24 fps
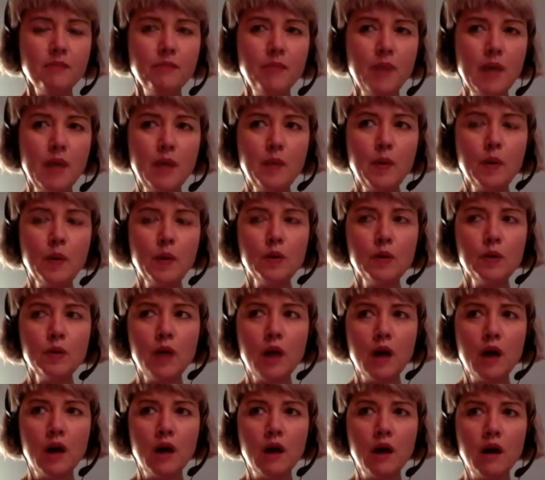People
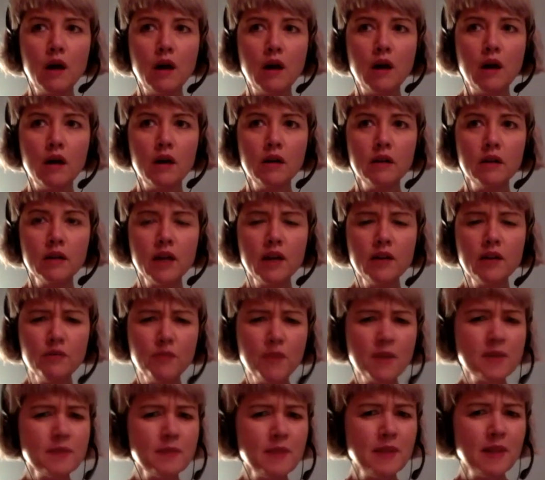are kind of
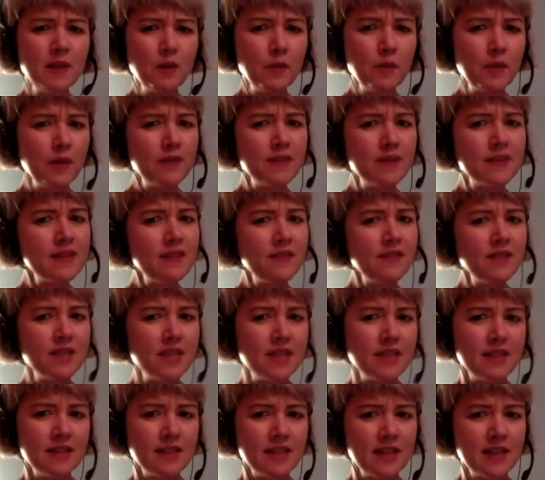reminds me a little bit of the
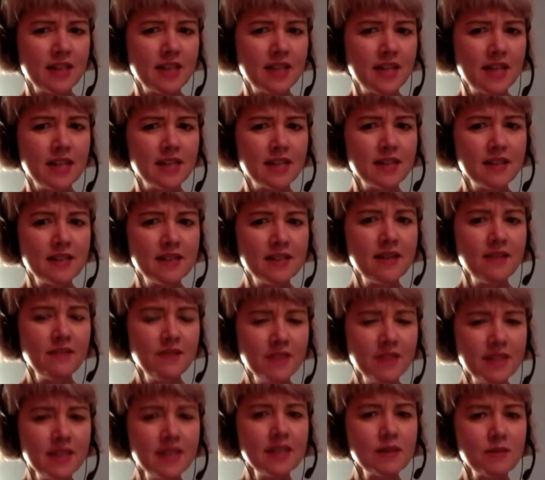seventies actually, because the
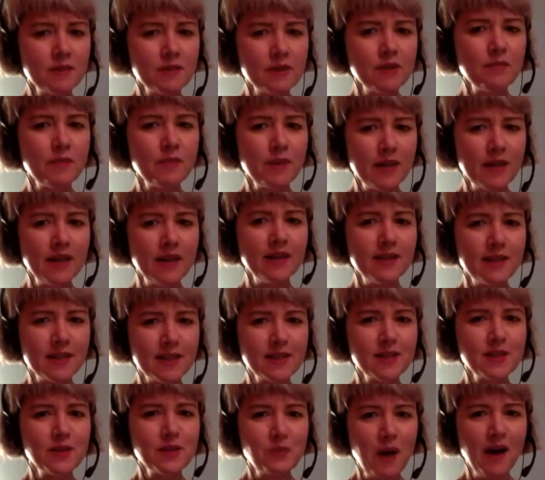seventies yeah. was a bit like
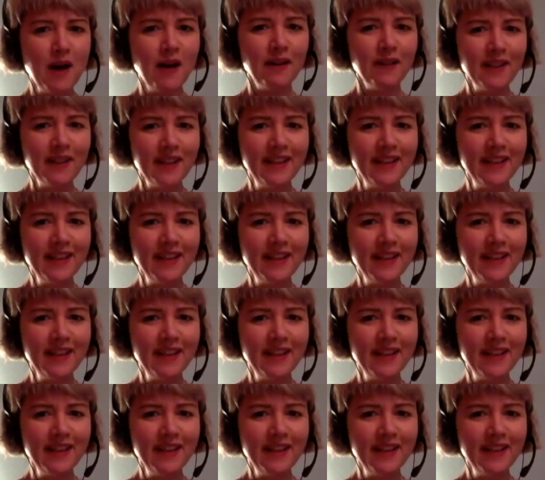this as well.